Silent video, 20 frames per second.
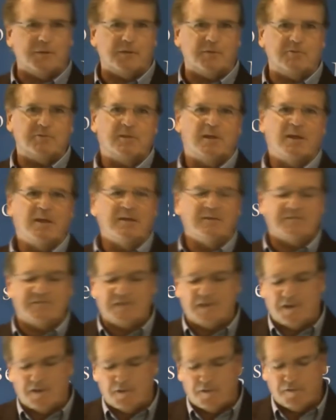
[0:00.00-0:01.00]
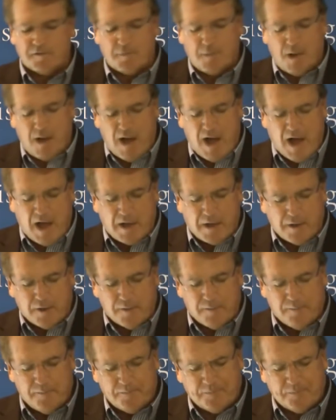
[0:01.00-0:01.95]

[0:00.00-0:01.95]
He was senator from Ohio.